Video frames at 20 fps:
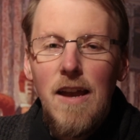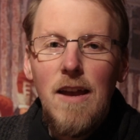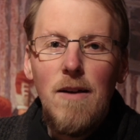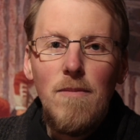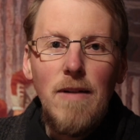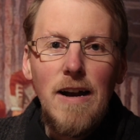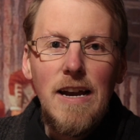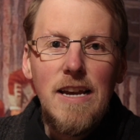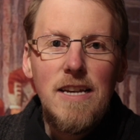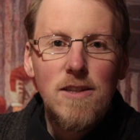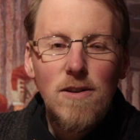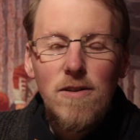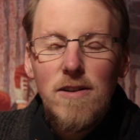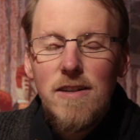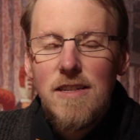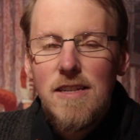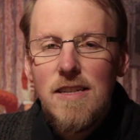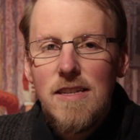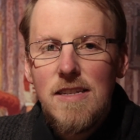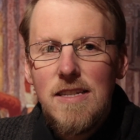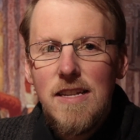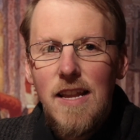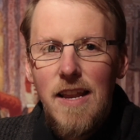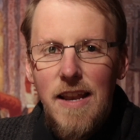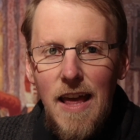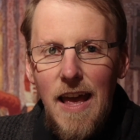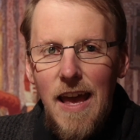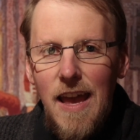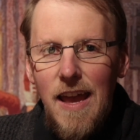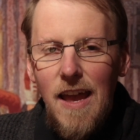My sources
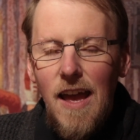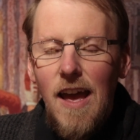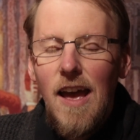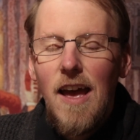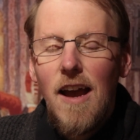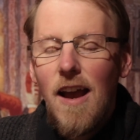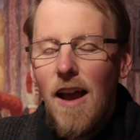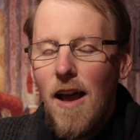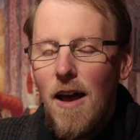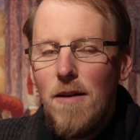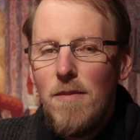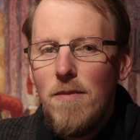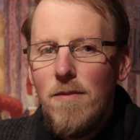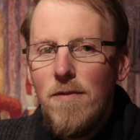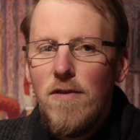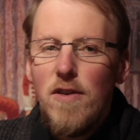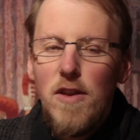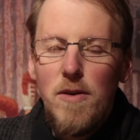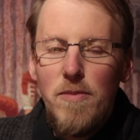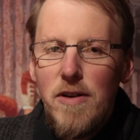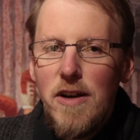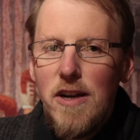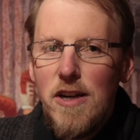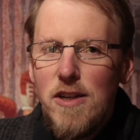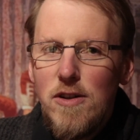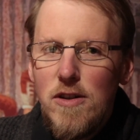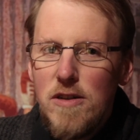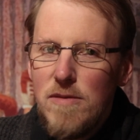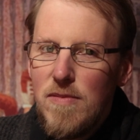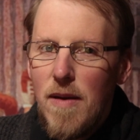today come from the British
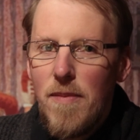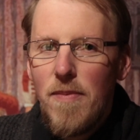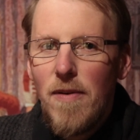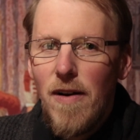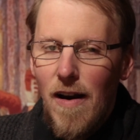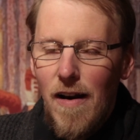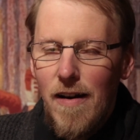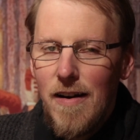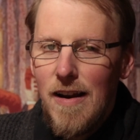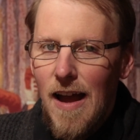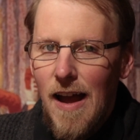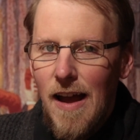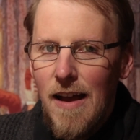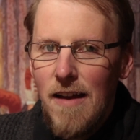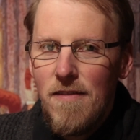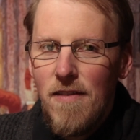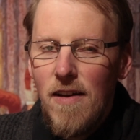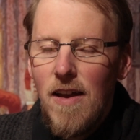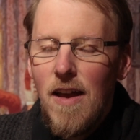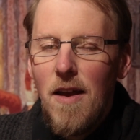Newspaper Archive,